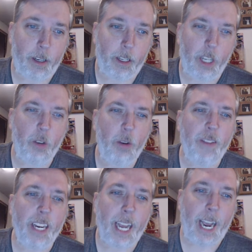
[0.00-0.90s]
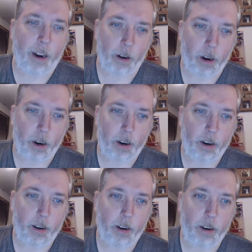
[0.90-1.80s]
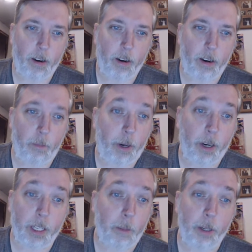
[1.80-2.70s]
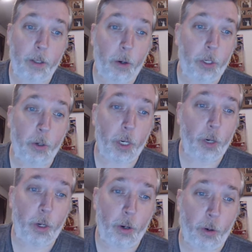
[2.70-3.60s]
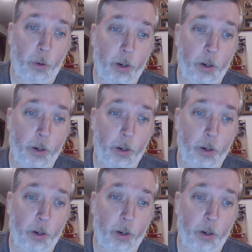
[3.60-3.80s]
Do you even care? because I'm not so sure you do.